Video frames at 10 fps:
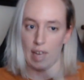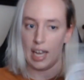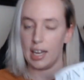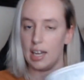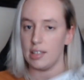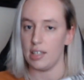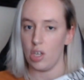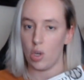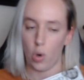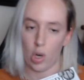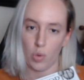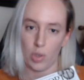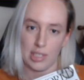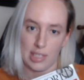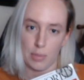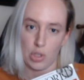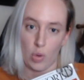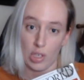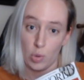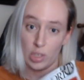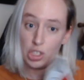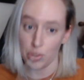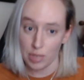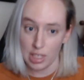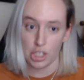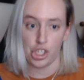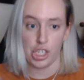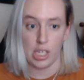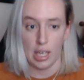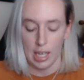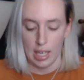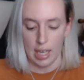I got the Coin World December 2022 edition,